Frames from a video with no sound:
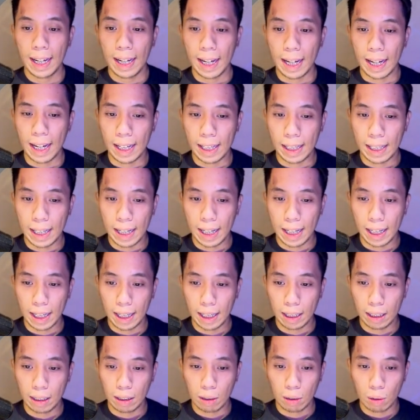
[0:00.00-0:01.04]
and
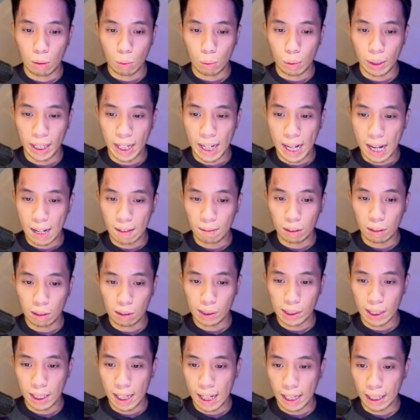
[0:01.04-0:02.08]
then we're gonna have to
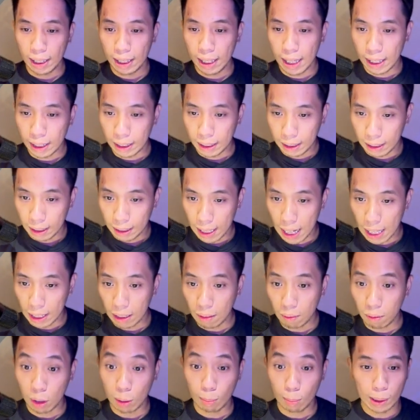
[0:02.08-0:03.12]
select get
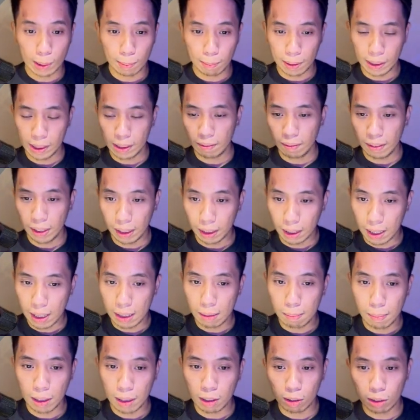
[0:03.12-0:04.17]
data from specific
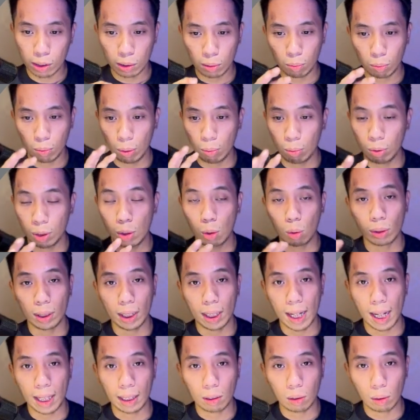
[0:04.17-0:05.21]
hunt because we would only
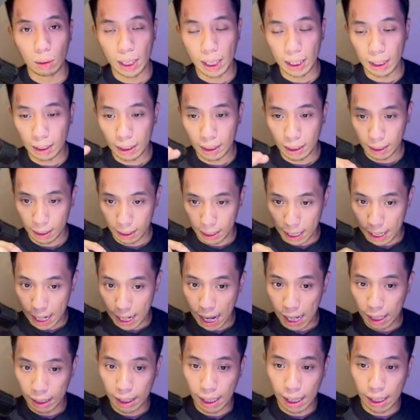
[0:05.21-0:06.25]
like to get the
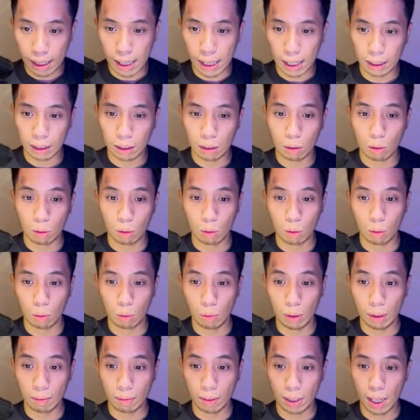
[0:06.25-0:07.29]
data that
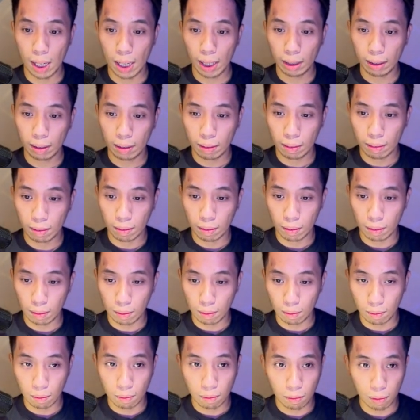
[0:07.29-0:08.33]
we've got
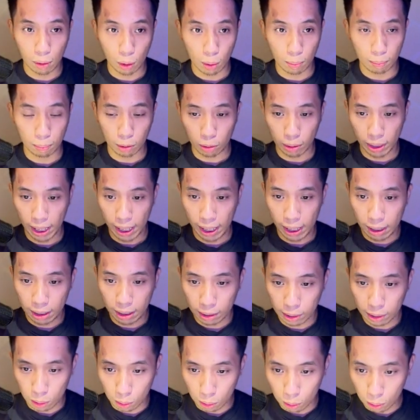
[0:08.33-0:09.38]
from today.
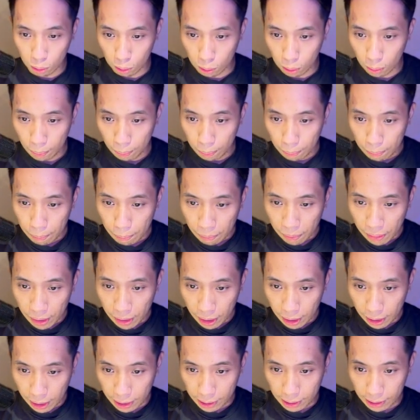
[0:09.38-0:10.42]
So
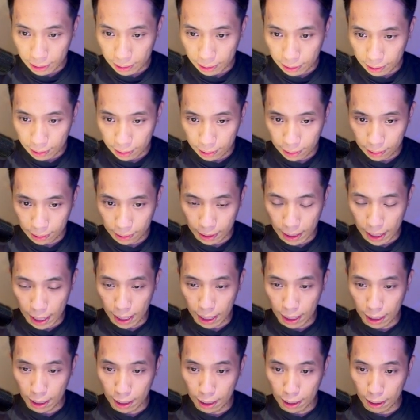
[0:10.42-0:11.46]
this is
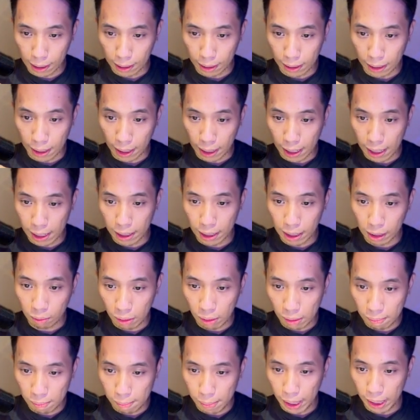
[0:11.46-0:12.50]
the run that
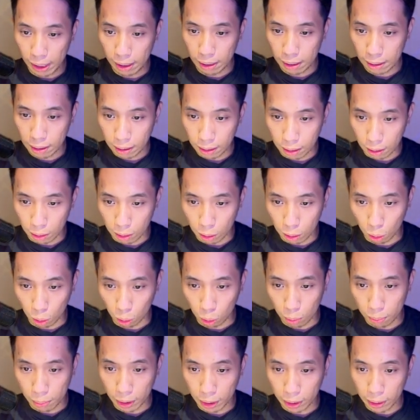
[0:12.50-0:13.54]
we've made,
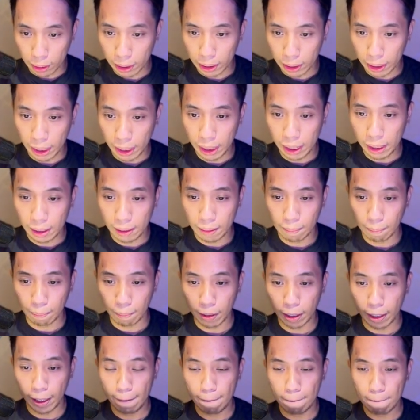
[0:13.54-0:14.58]
October 30.
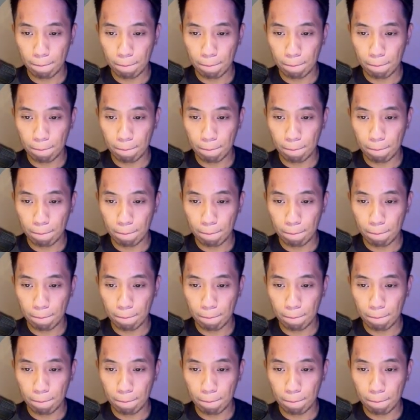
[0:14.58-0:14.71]
Okay.